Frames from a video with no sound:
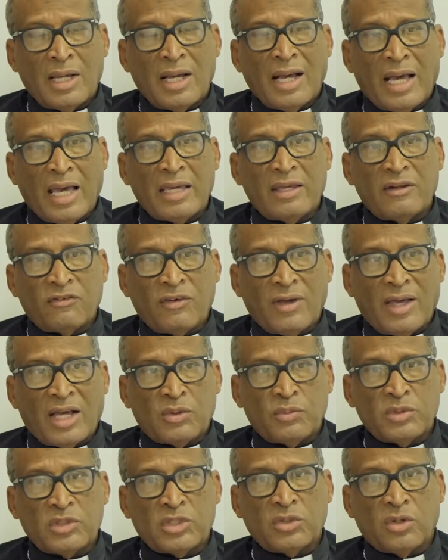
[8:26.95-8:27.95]
I in
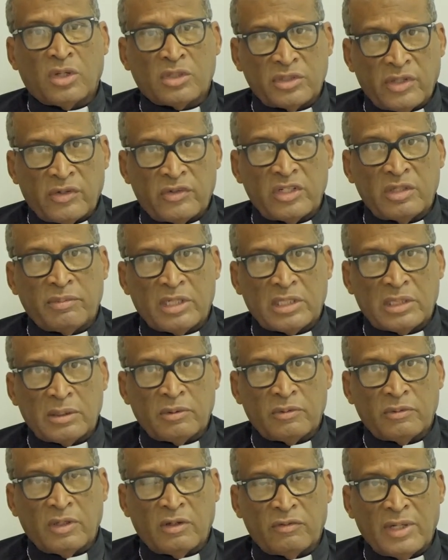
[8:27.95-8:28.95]
fact was the auxiliary bishop
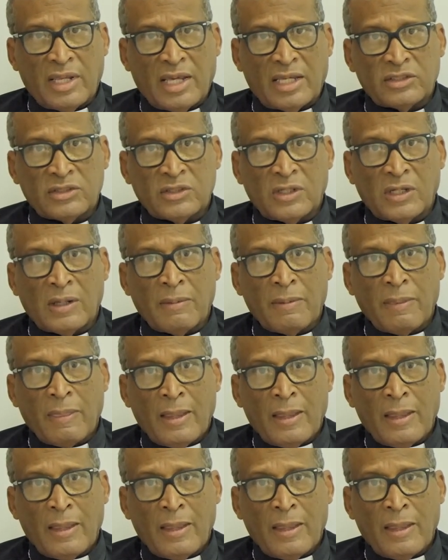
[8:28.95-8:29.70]
of Nassau.